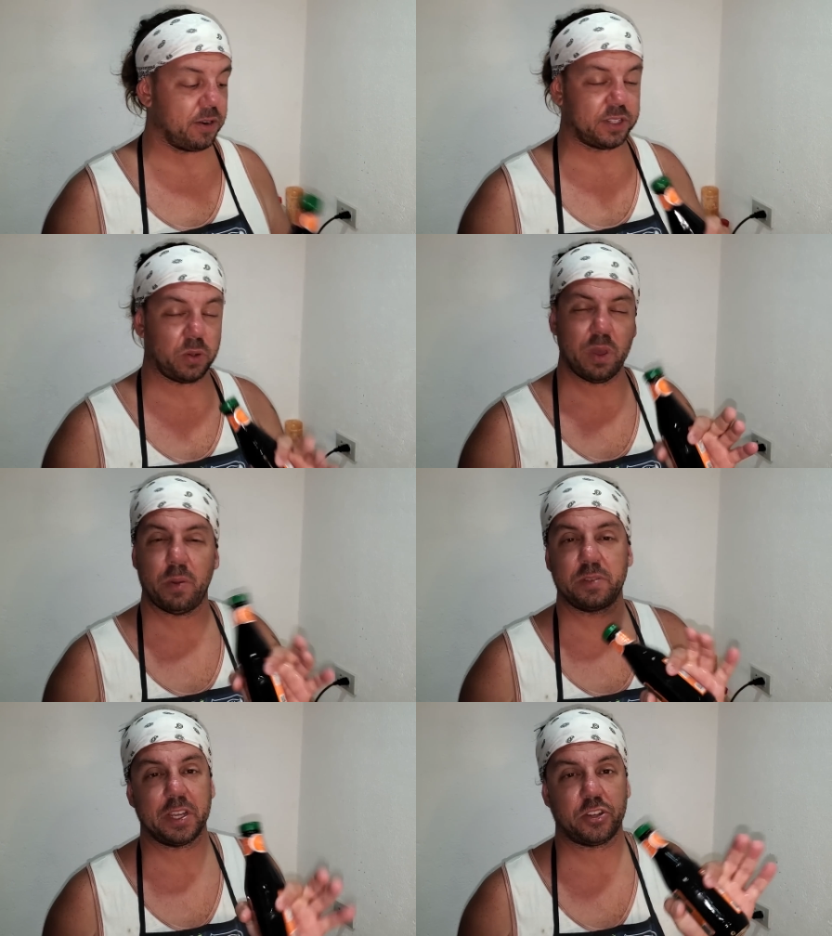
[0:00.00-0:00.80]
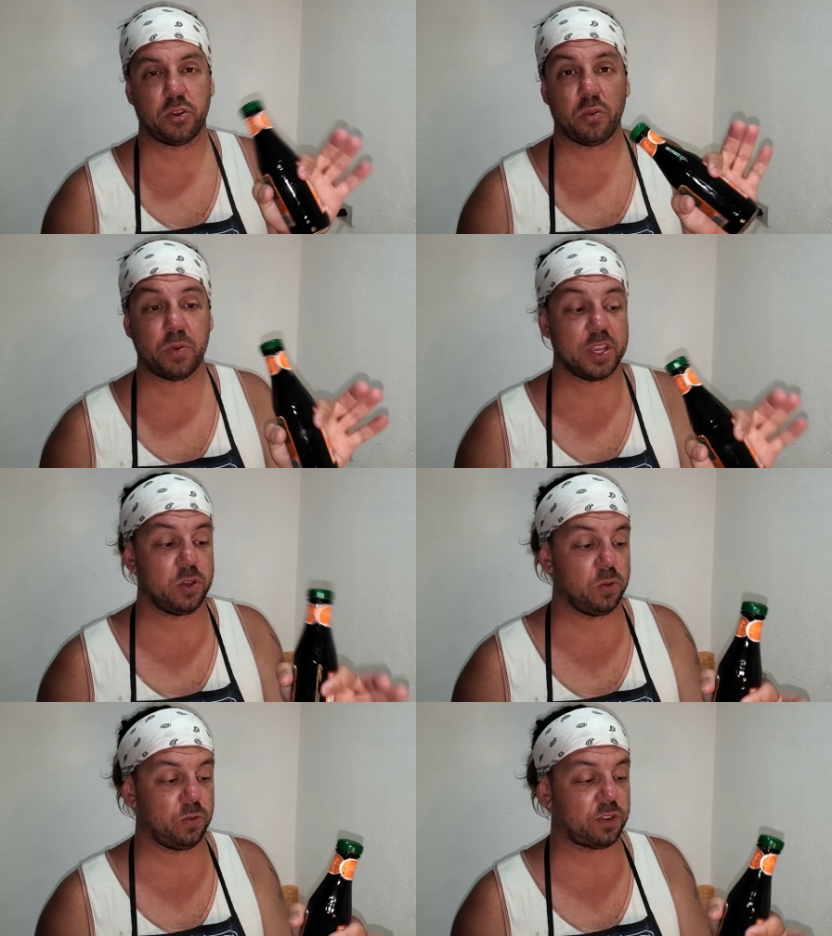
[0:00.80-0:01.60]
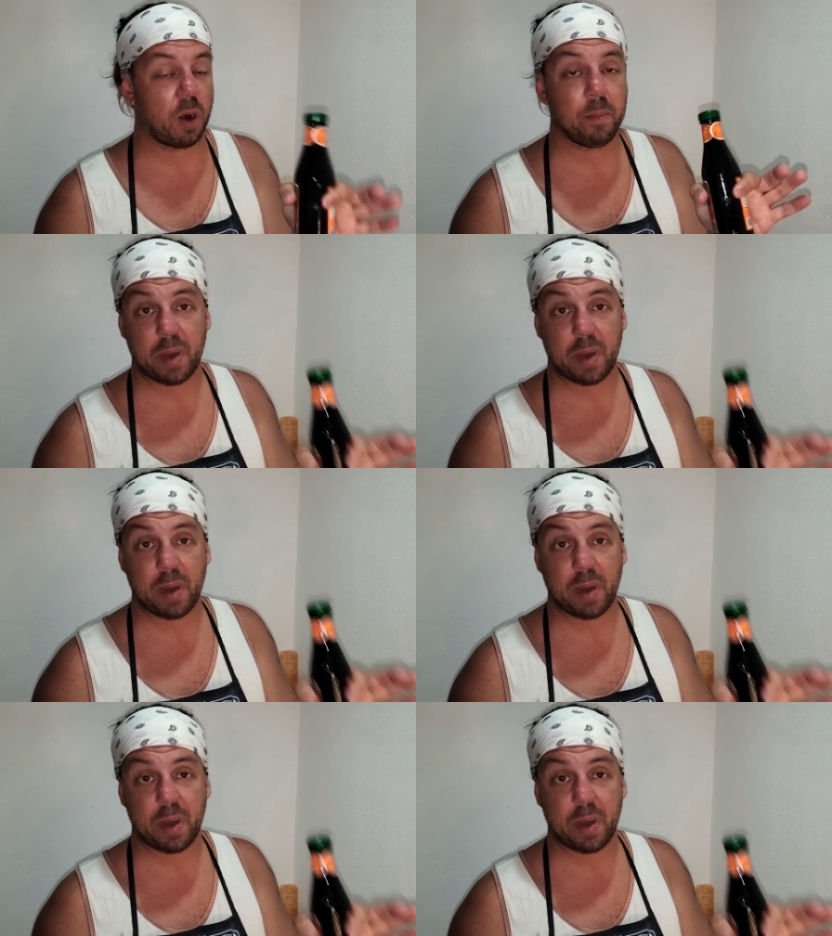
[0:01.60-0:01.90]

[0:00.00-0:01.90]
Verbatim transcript: So we always make sure to reuse our